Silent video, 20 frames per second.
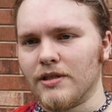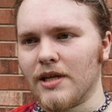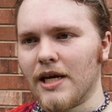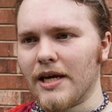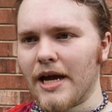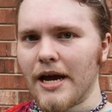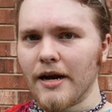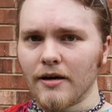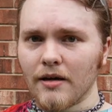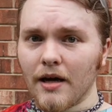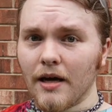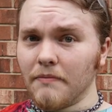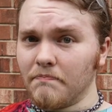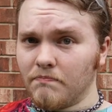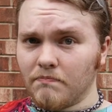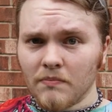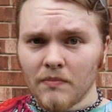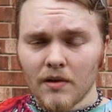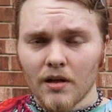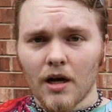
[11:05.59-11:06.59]
like
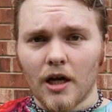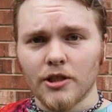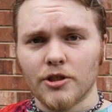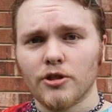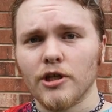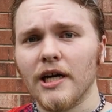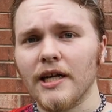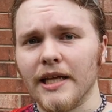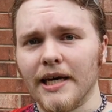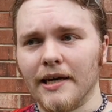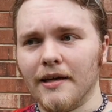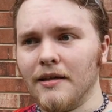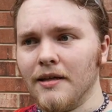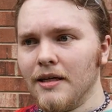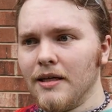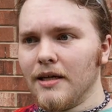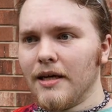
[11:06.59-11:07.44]
Australia.